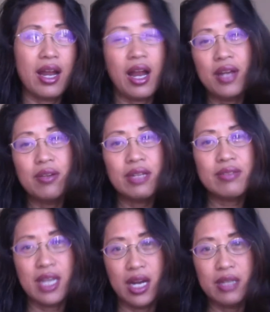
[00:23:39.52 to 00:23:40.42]
I don't have
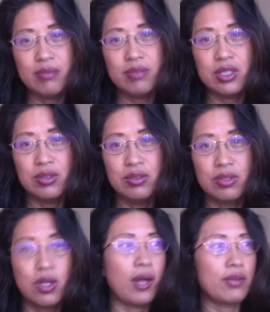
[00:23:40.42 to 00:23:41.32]
time to
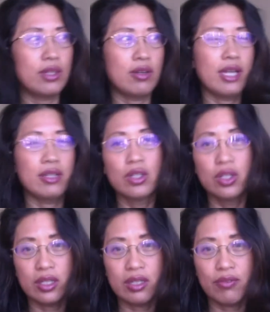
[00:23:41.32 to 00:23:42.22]
go out there and
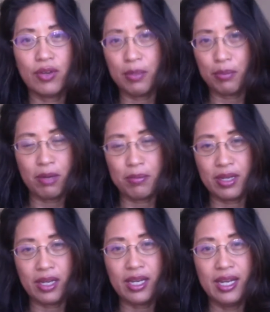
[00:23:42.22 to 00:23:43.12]
look for a
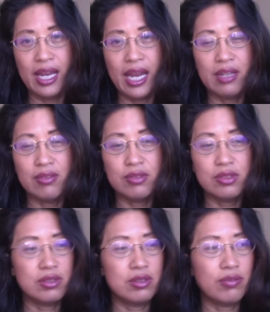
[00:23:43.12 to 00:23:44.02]
property and
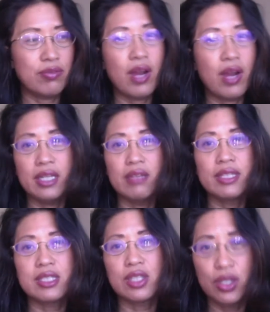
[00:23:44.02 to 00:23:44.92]
find if
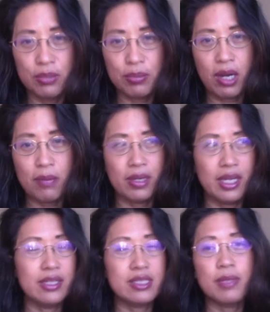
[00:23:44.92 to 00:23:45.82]
it's a good property.
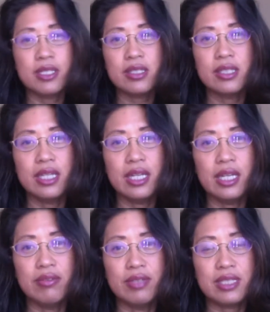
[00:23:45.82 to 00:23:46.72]
And especially
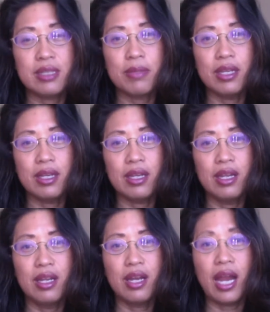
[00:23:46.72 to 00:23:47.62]
if it's something
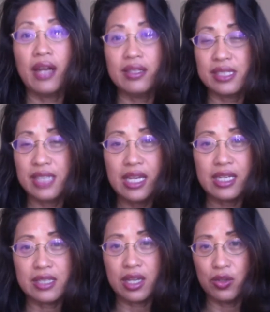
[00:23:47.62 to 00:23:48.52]
out of state,
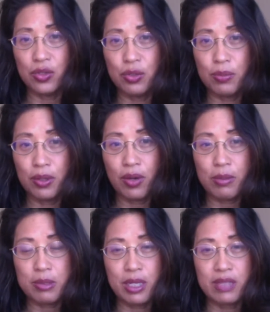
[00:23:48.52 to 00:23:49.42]
because I know your program
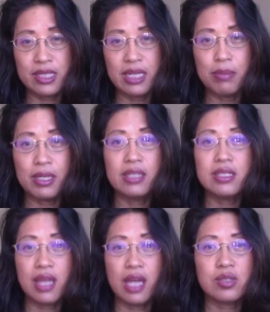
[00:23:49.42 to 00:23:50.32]
is more out of state because
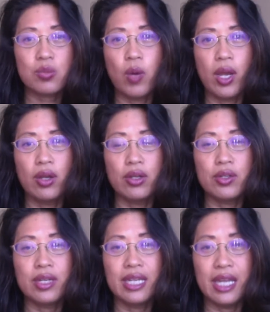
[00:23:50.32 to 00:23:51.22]
that's where you
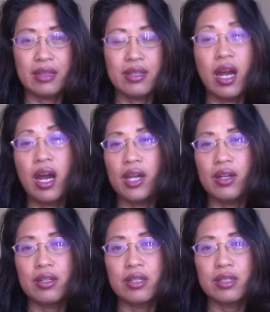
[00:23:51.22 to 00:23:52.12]
can get the
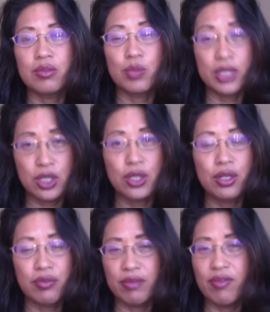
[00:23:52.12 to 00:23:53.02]
higher return
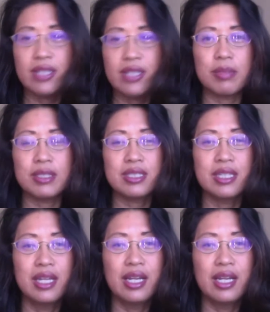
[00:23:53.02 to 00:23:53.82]
of investment.